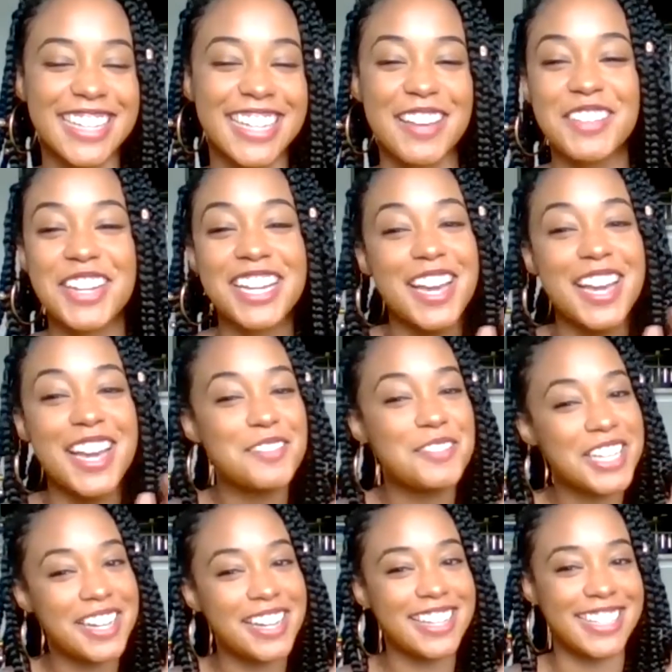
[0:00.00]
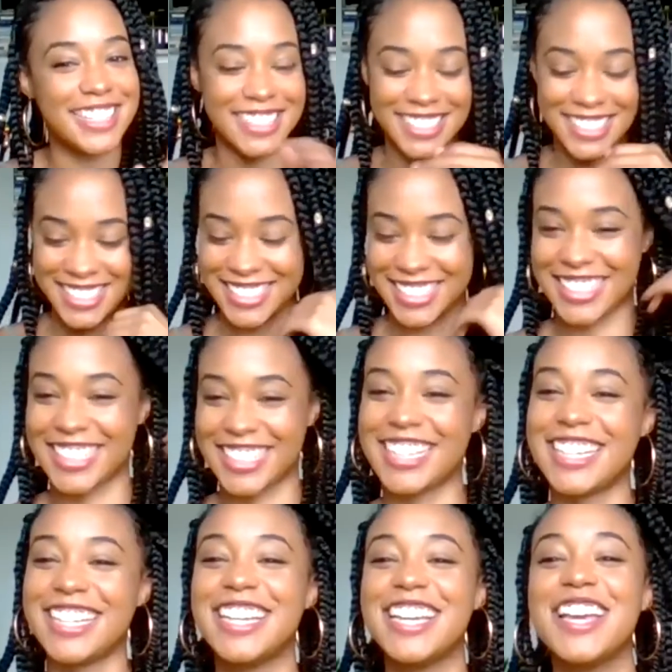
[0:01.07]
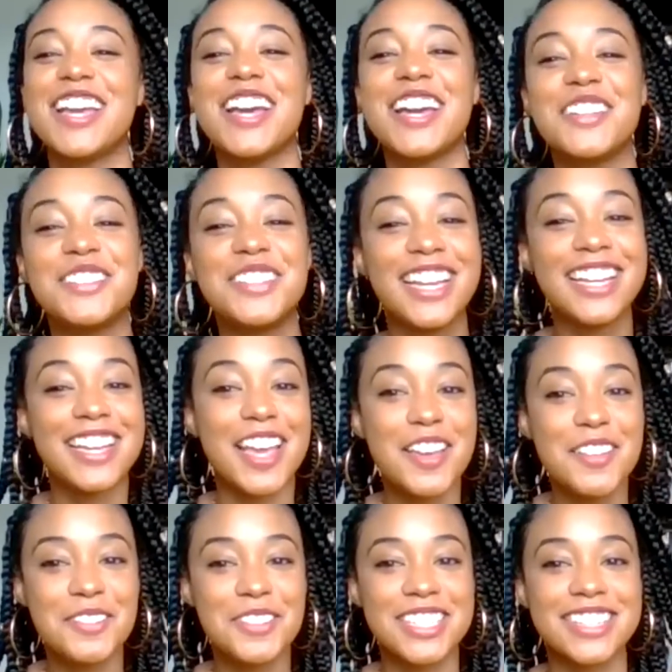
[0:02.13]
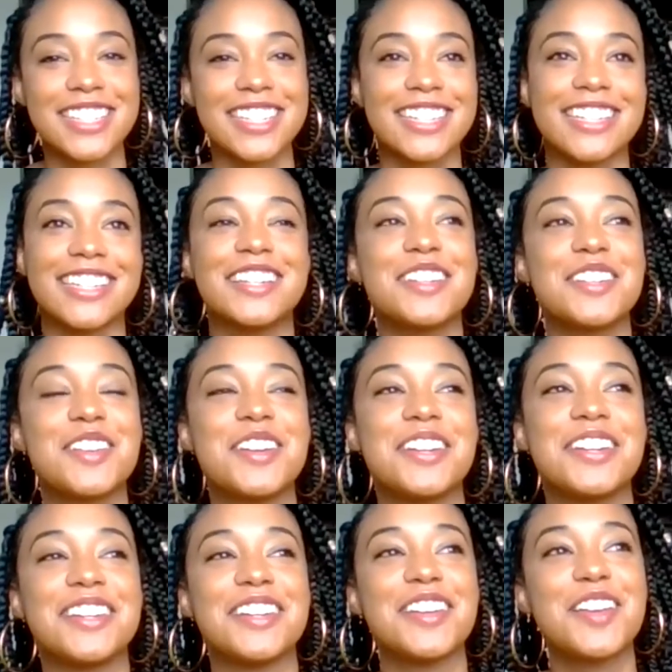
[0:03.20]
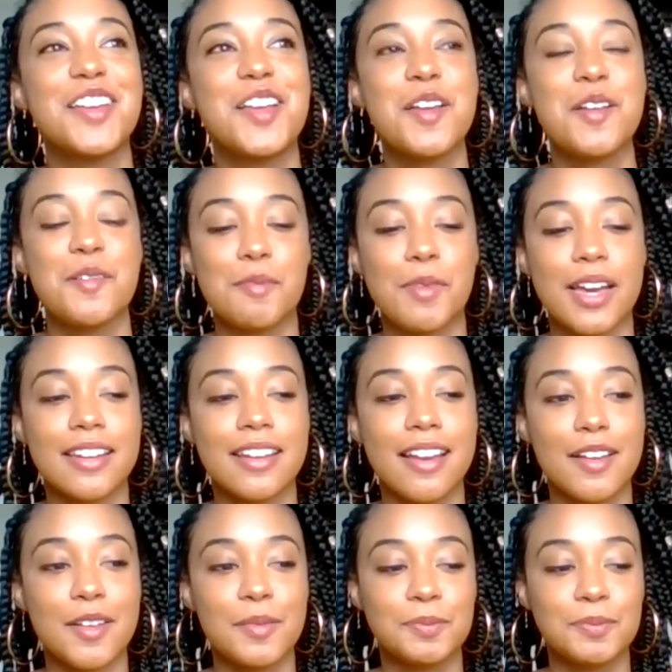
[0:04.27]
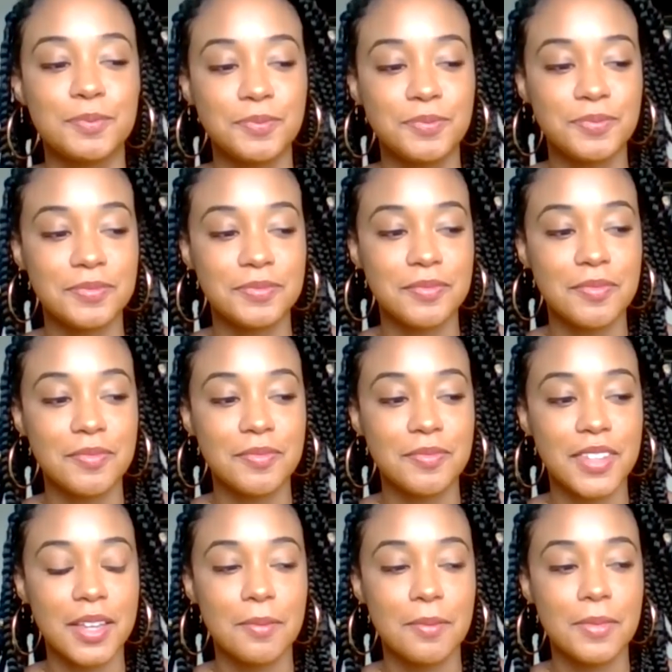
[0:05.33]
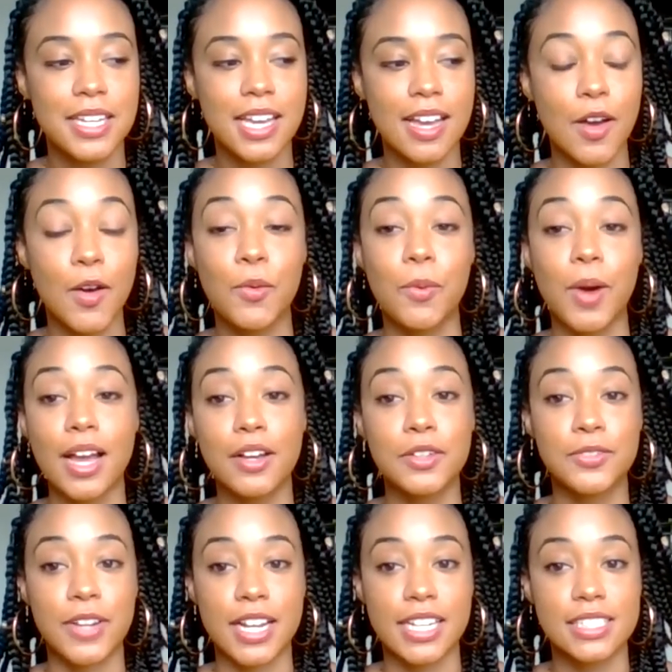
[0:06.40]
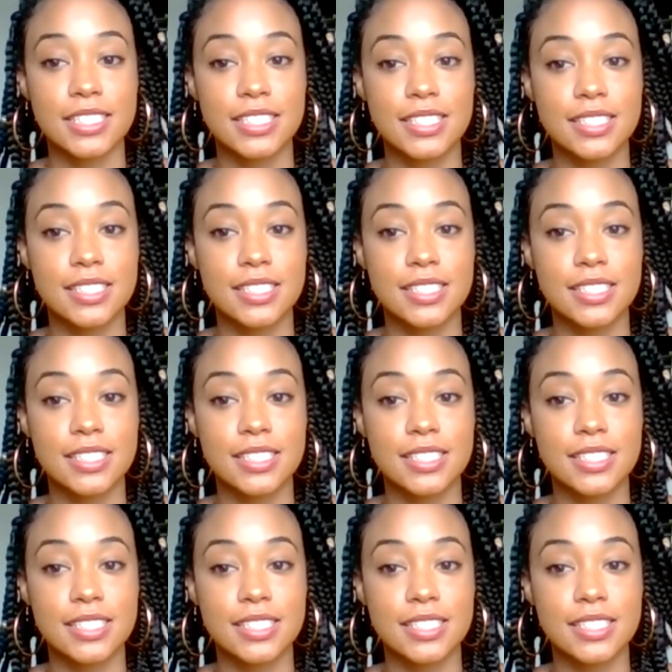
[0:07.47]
mean, I gotta be honest. I don't like everything. But yeah, wild rice.